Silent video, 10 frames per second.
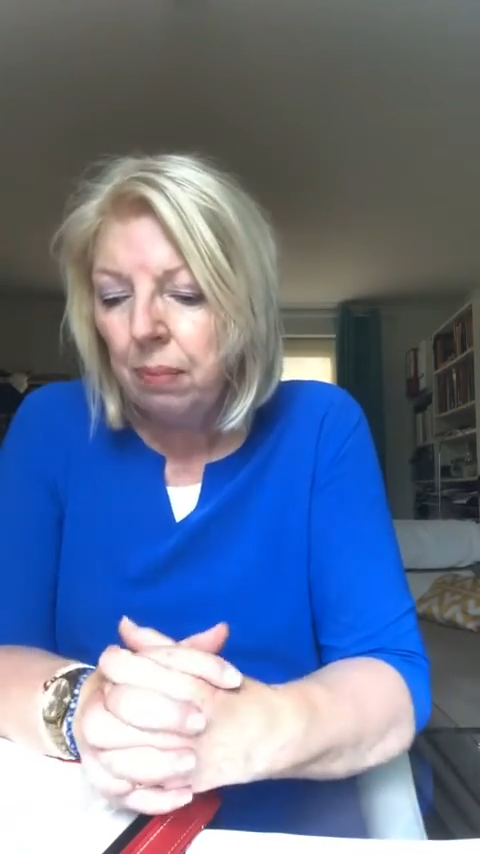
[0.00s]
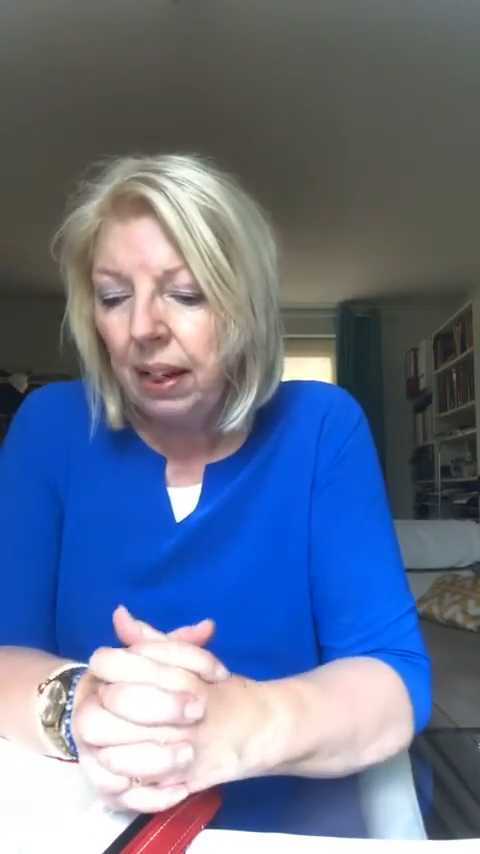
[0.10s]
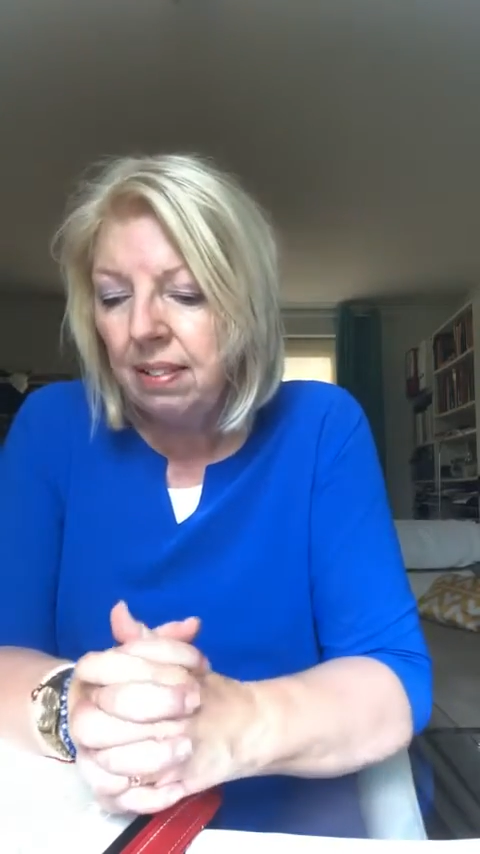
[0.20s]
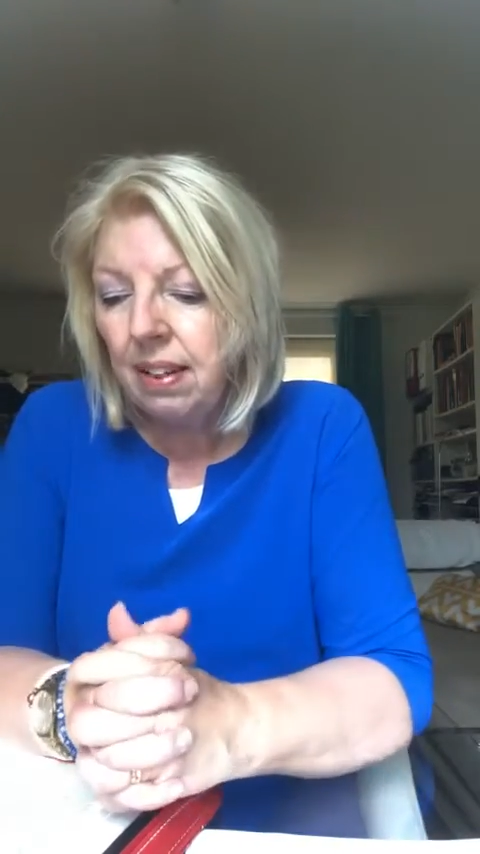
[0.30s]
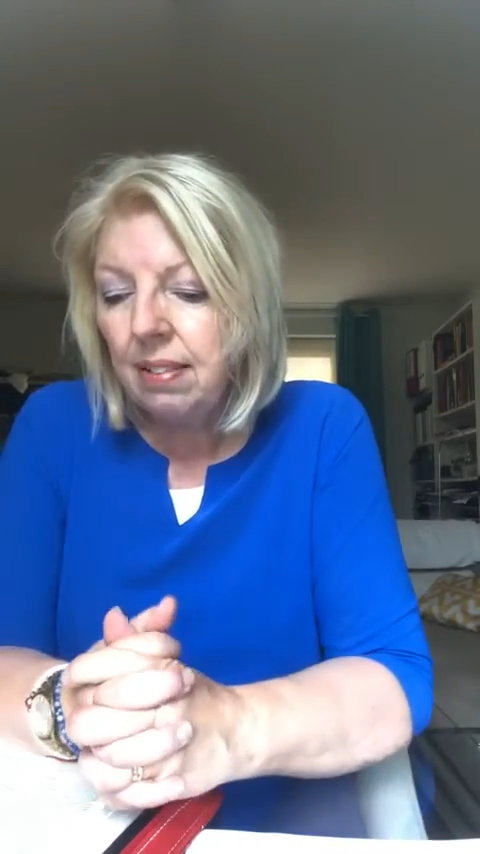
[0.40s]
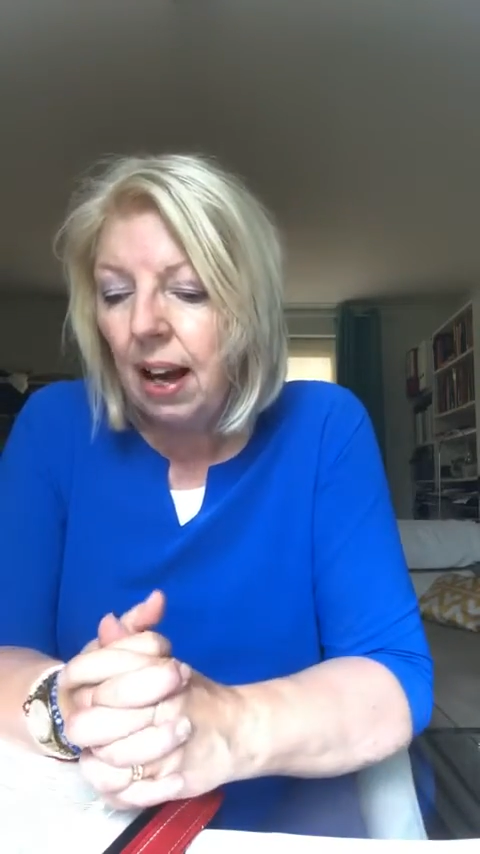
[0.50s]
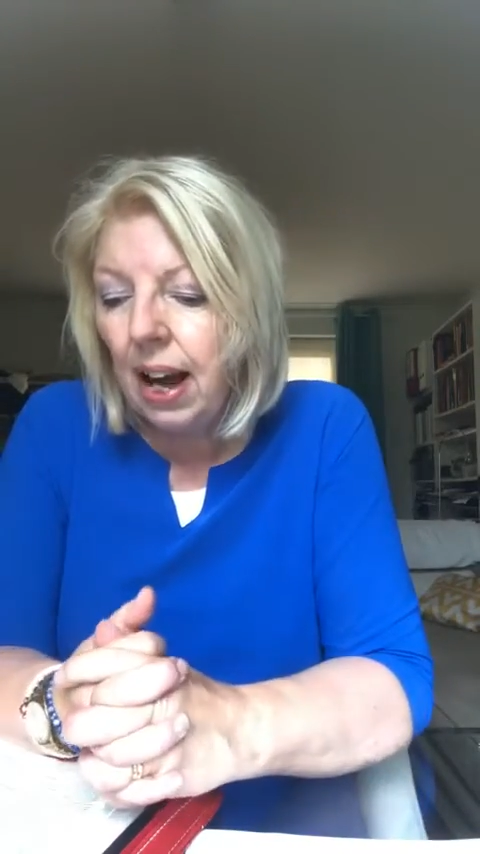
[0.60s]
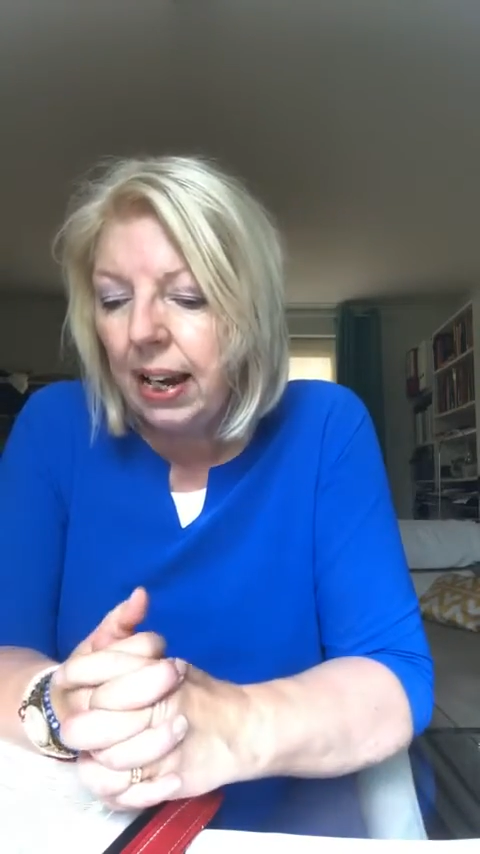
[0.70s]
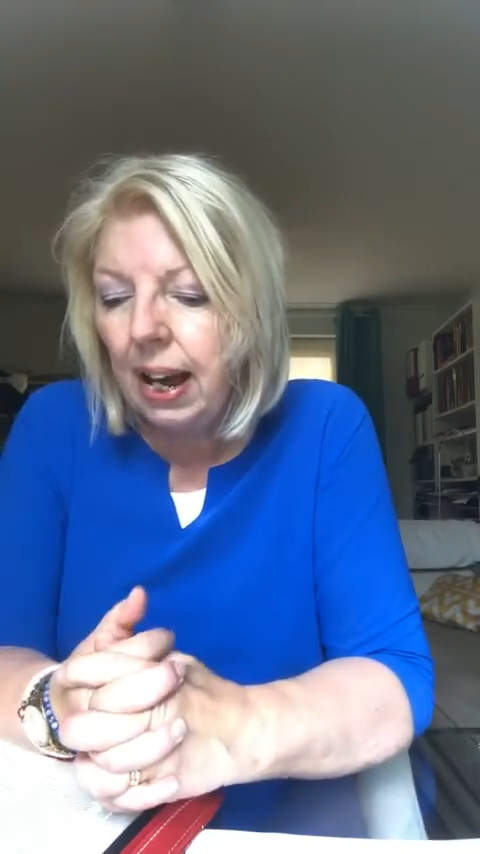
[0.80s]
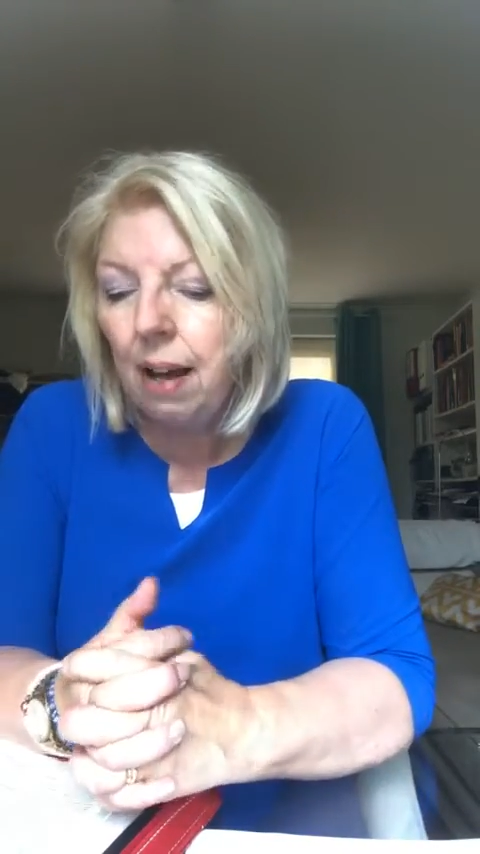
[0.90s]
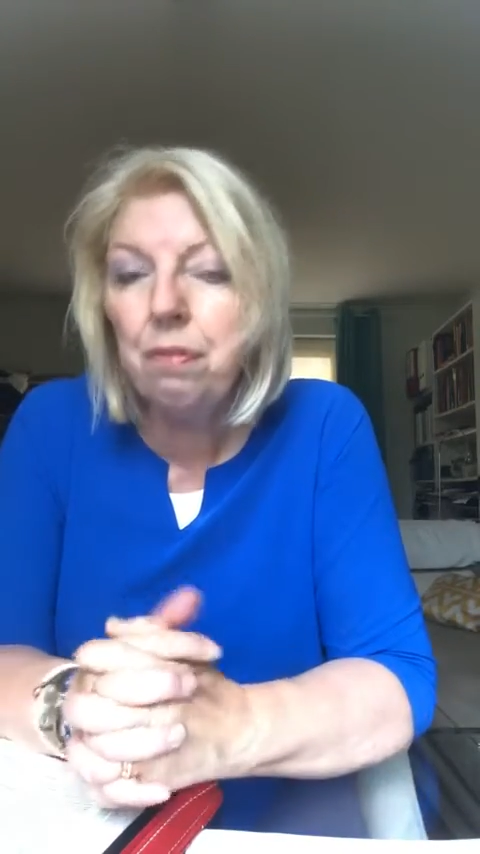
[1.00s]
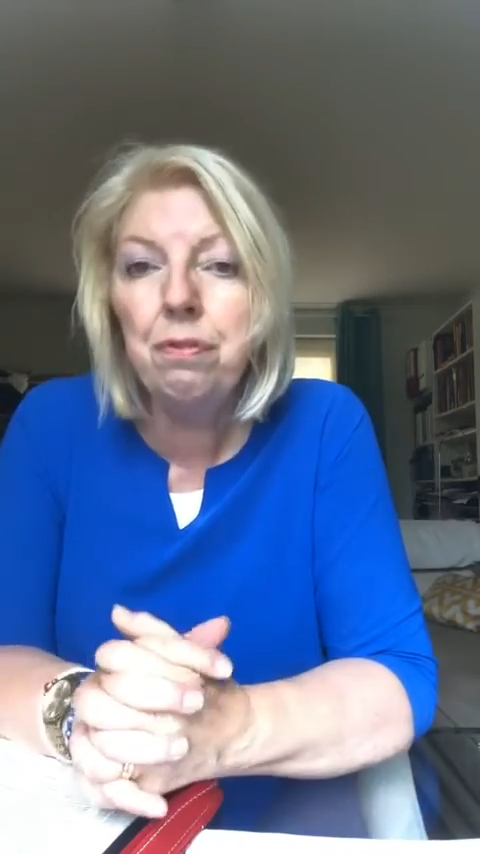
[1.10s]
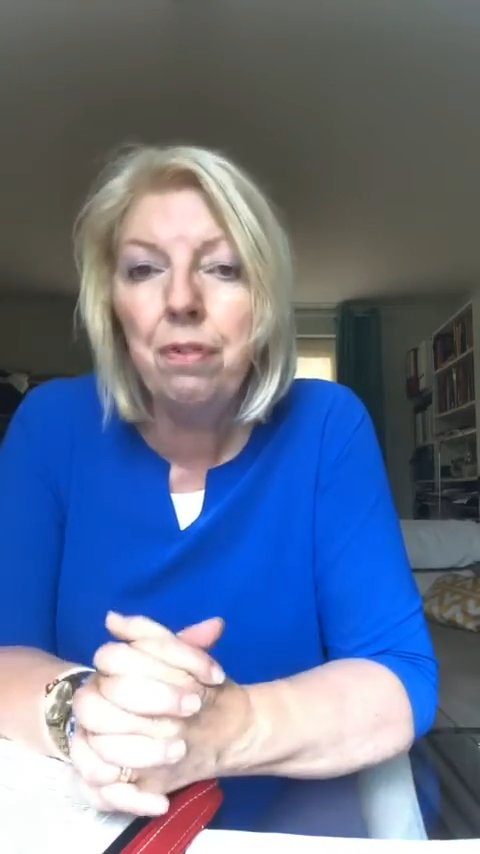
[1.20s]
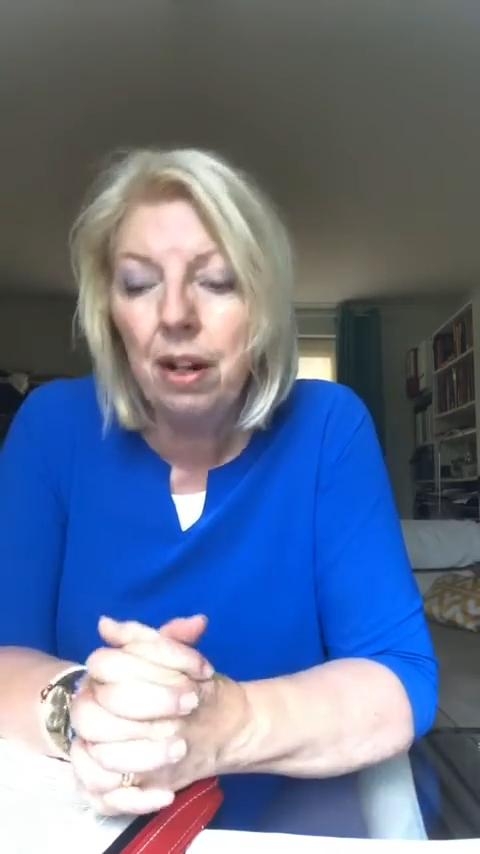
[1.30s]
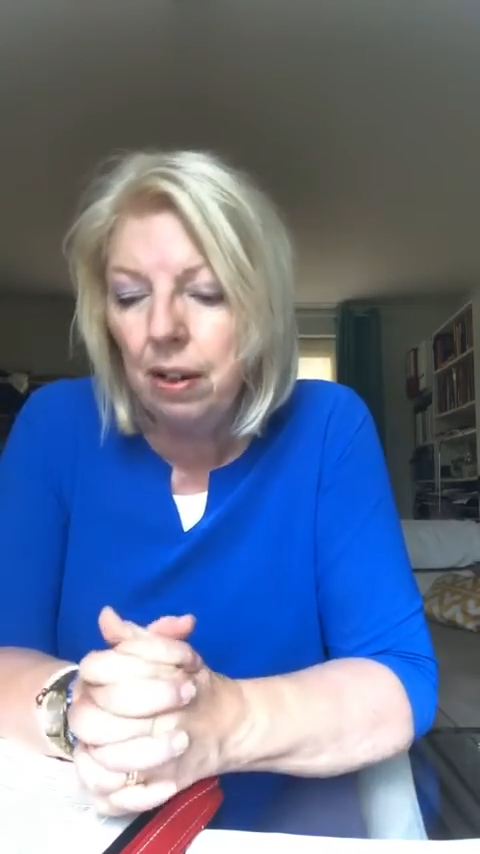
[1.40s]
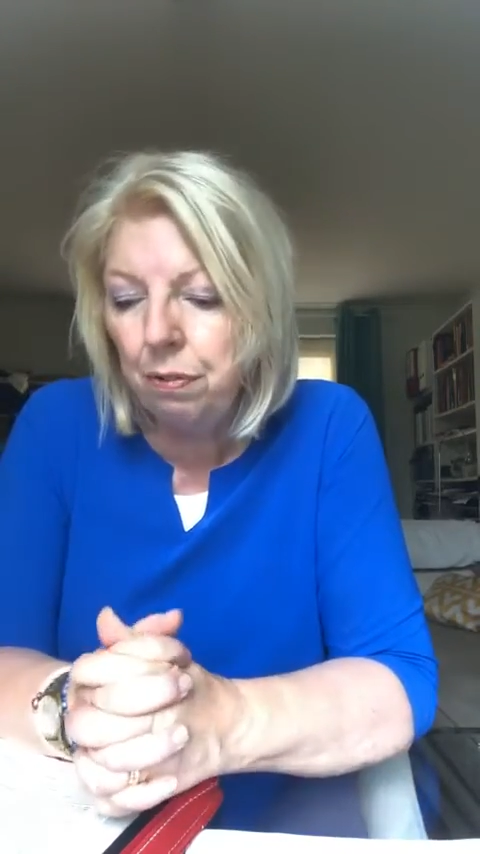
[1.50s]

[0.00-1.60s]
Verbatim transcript: It says, "I have uh,